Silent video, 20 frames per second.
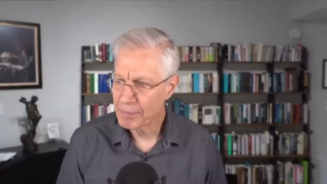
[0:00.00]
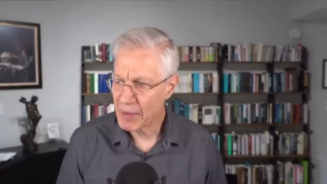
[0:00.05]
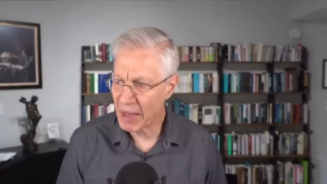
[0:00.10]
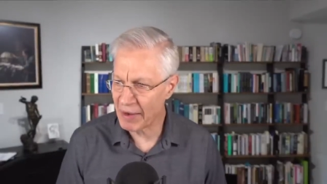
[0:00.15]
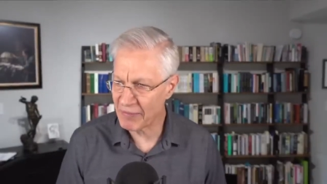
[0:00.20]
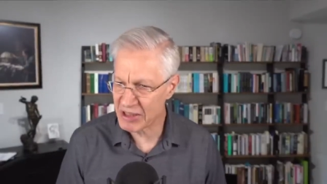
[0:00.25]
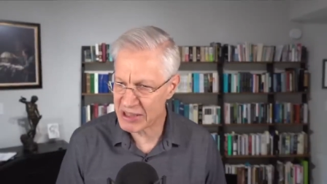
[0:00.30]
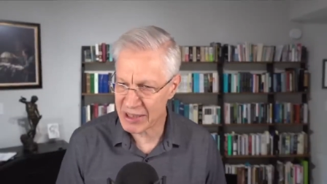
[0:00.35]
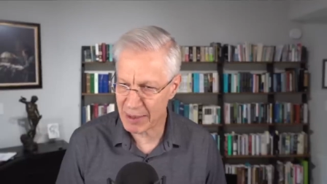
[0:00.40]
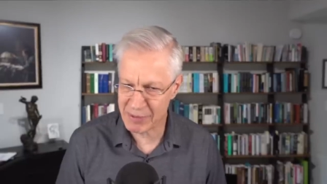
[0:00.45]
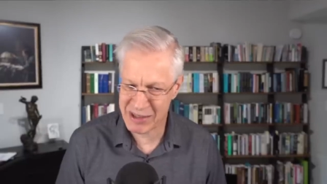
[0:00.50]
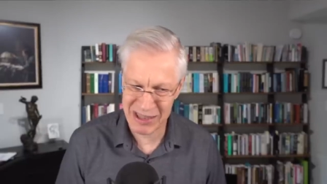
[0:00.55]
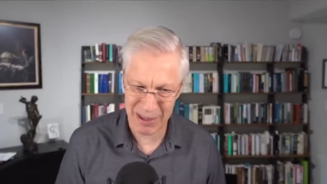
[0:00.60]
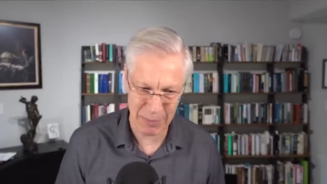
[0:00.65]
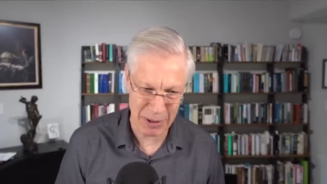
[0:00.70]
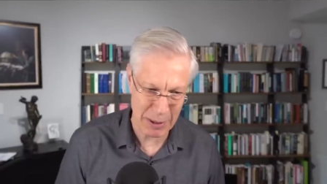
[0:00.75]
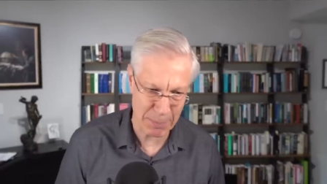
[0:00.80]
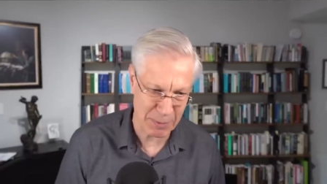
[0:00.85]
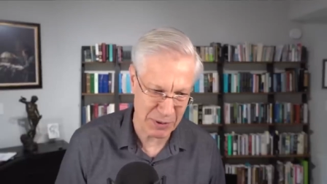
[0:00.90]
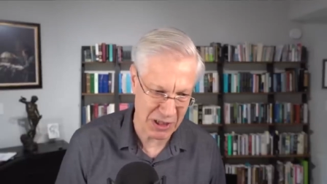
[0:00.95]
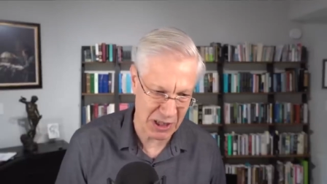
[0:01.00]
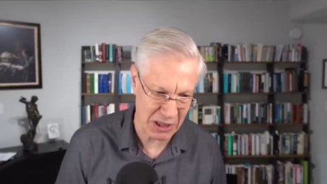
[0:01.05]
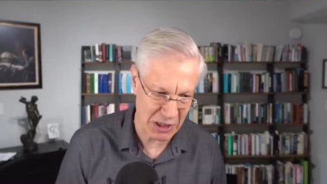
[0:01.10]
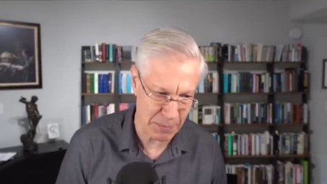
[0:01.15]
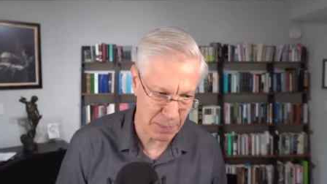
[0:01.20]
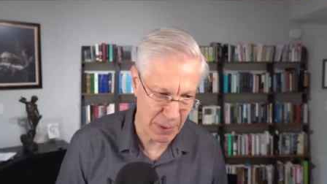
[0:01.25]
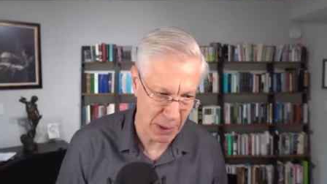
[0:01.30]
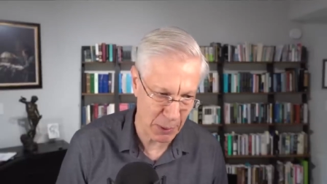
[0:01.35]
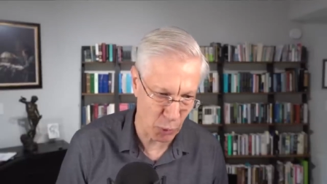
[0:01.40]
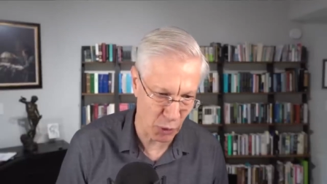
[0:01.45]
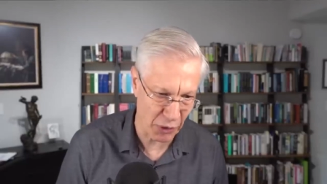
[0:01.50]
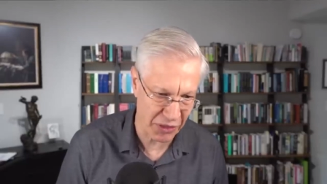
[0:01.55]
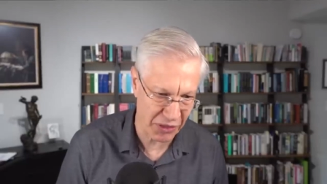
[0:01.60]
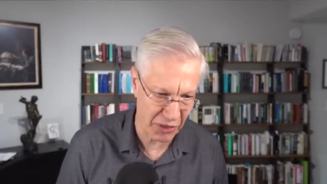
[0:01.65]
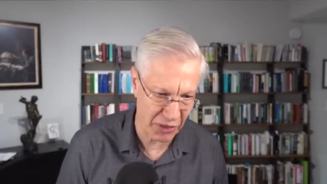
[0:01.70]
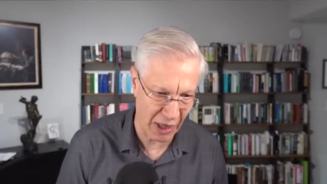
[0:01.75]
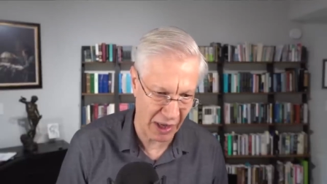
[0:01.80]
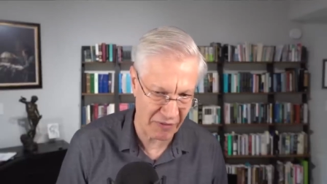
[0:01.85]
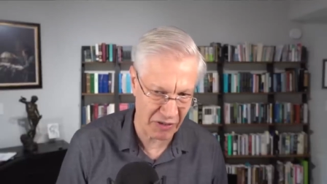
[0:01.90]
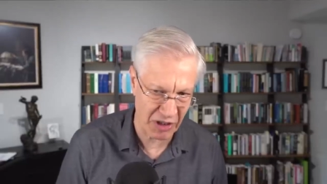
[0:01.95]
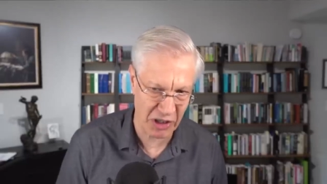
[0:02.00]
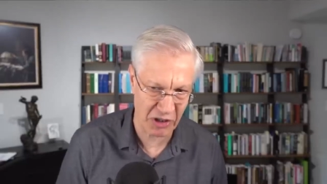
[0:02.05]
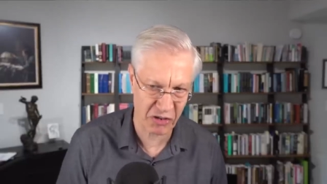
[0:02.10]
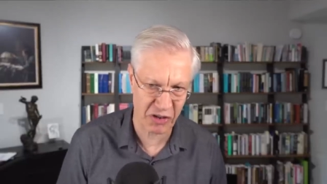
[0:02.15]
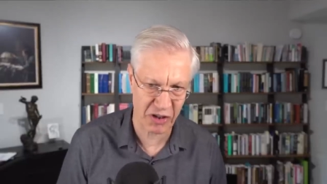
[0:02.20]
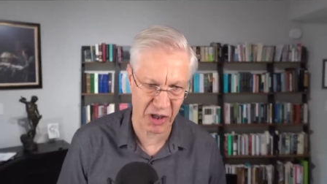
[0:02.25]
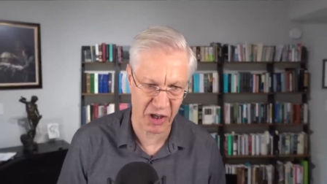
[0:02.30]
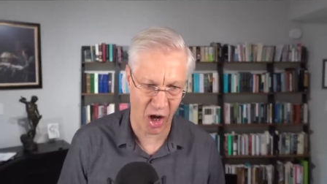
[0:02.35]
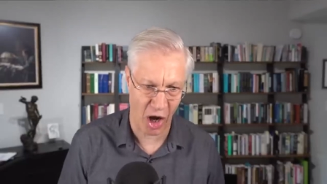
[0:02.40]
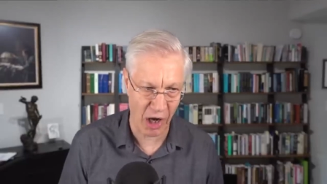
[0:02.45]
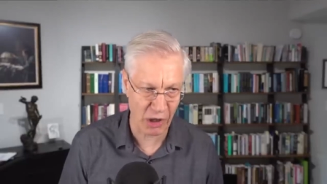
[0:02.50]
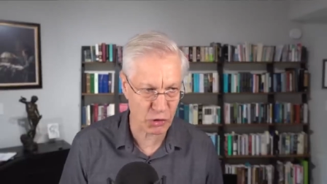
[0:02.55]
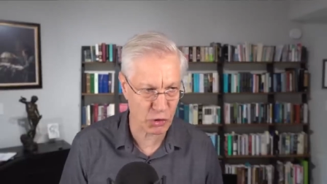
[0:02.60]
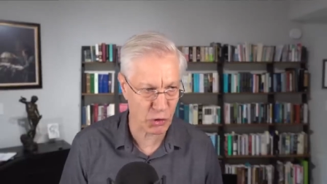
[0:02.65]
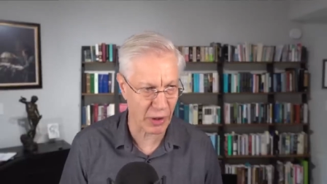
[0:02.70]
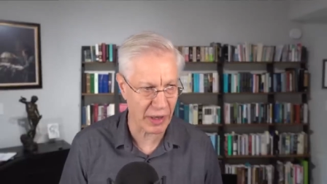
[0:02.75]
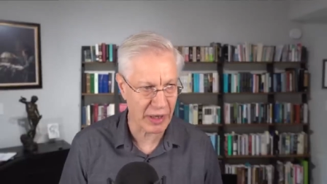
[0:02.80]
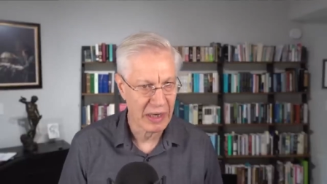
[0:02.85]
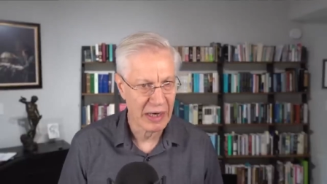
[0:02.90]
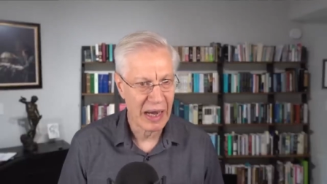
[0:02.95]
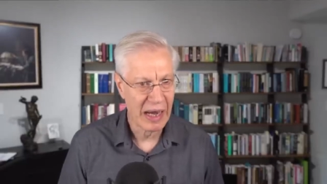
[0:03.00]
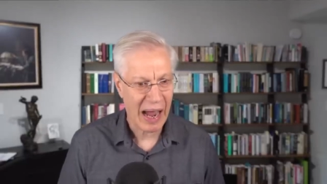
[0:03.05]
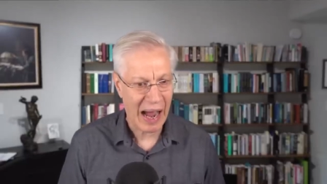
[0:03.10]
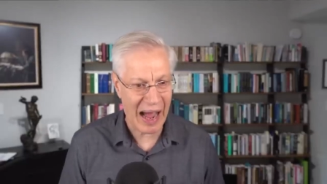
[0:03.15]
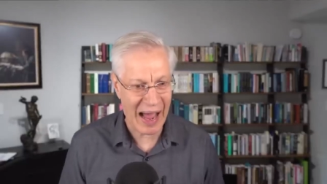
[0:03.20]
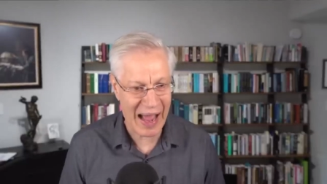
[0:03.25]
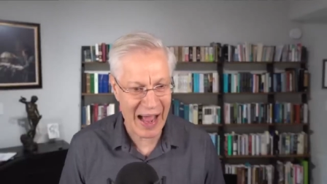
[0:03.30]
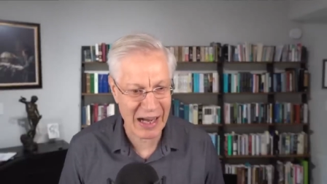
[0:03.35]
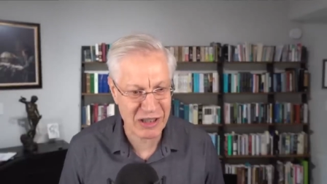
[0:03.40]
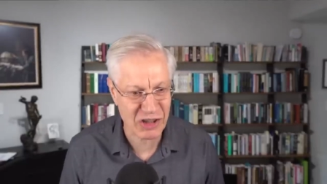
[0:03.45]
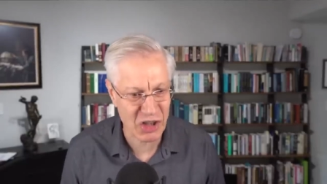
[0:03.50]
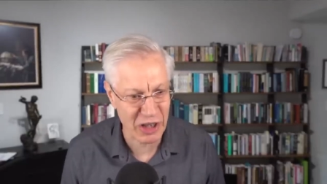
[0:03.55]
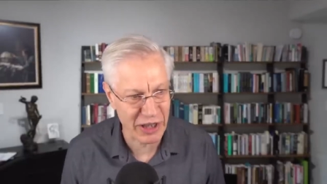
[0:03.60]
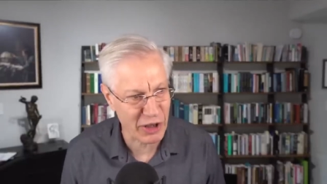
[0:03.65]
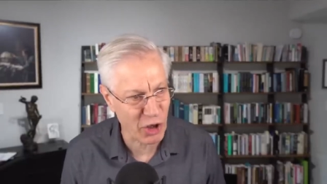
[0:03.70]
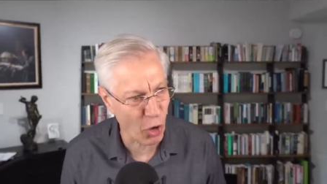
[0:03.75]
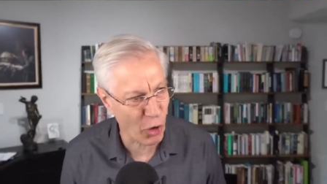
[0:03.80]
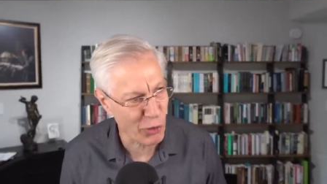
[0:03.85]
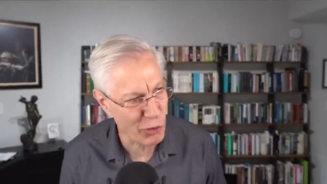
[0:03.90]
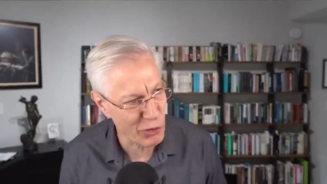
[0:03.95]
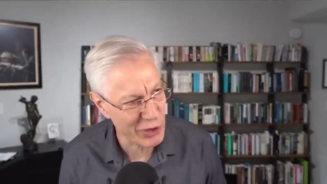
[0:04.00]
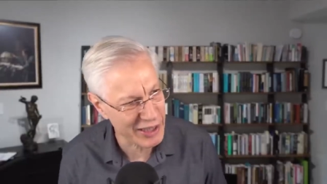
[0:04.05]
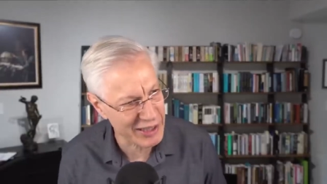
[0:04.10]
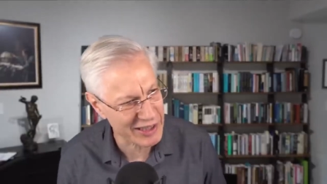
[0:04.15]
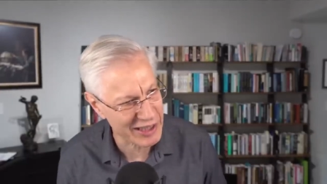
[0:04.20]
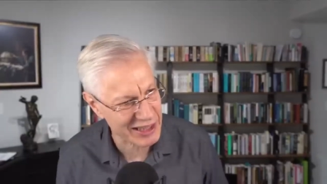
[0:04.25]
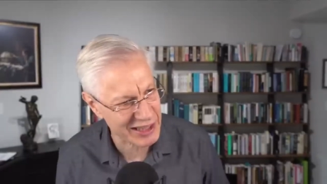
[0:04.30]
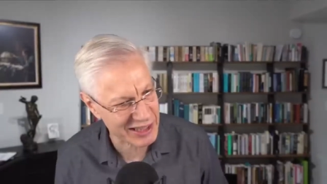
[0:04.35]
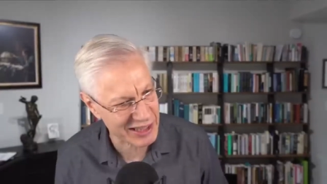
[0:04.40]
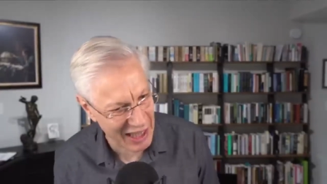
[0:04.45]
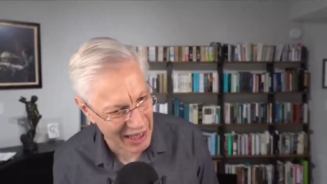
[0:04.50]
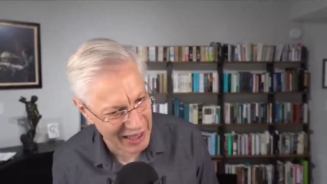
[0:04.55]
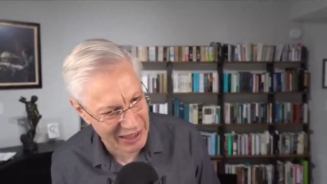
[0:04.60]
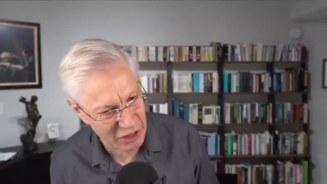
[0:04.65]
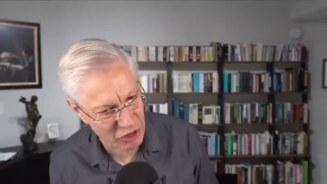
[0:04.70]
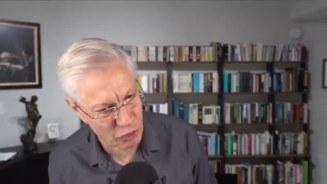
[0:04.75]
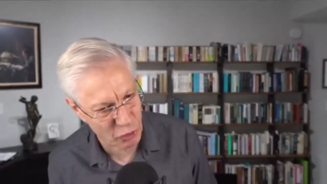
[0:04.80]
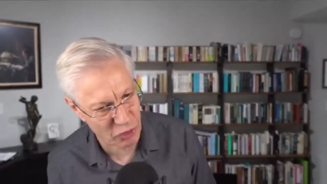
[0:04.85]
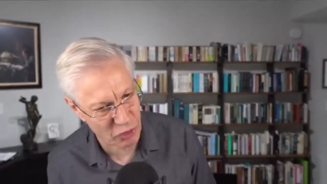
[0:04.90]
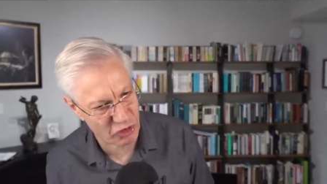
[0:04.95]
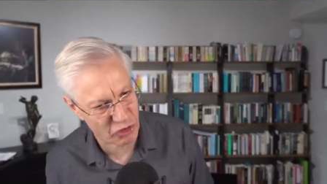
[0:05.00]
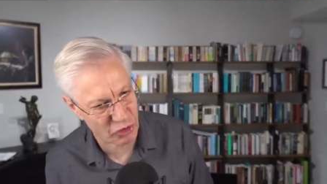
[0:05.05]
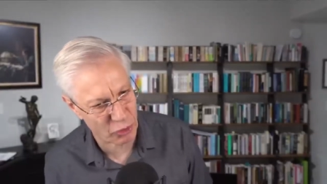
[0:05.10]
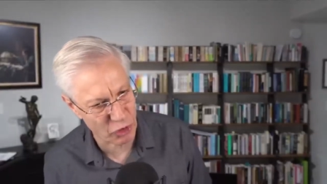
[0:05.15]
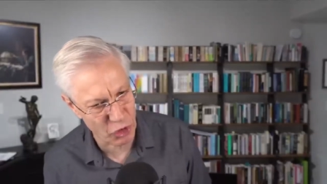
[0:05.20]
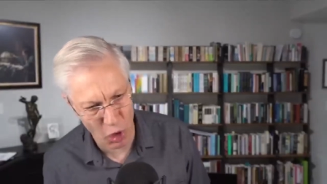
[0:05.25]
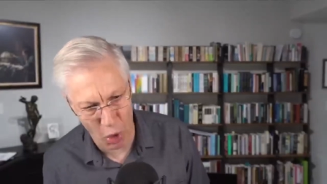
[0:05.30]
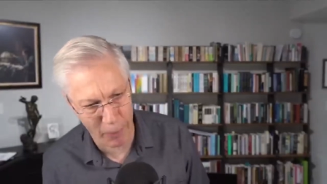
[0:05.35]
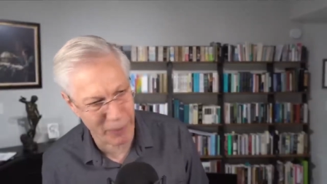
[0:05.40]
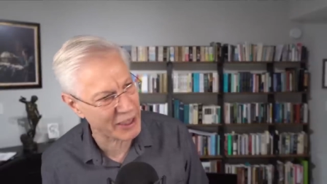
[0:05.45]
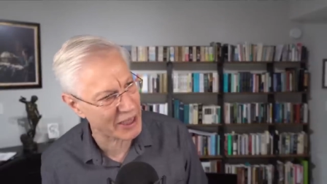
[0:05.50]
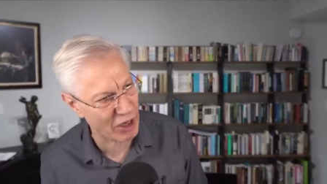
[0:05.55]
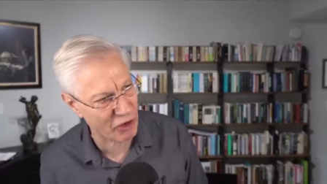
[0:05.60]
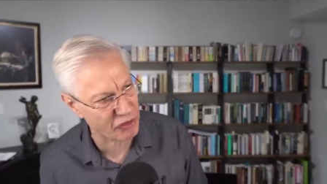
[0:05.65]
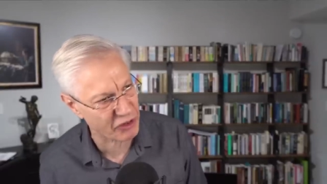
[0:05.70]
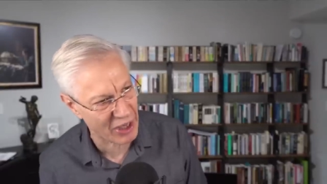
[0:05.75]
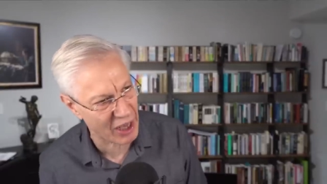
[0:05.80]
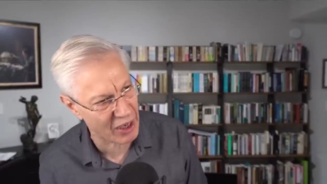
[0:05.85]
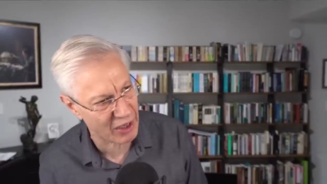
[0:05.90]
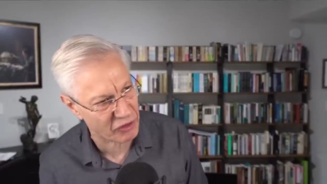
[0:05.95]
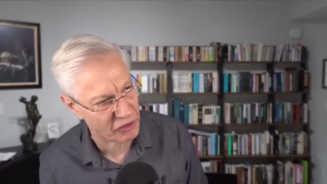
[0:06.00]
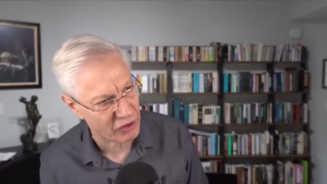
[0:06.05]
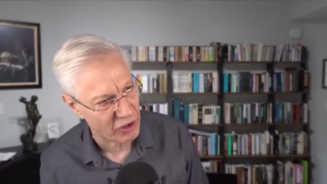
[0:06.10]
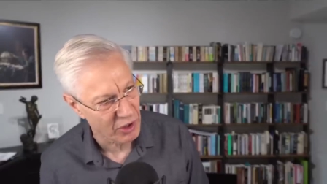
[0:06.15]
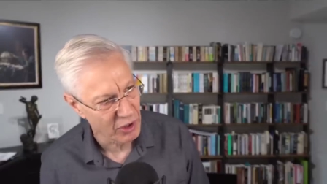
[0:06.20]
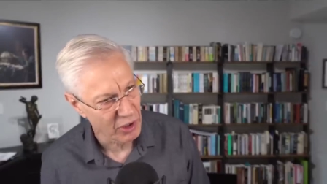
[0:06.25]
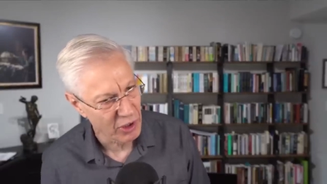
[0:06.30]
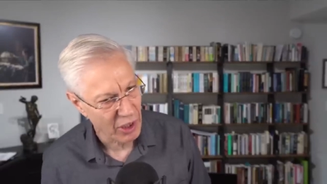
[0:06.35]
every time somebody presents me with evidence to the contrary, I actually go and read the studies, which nobody else does.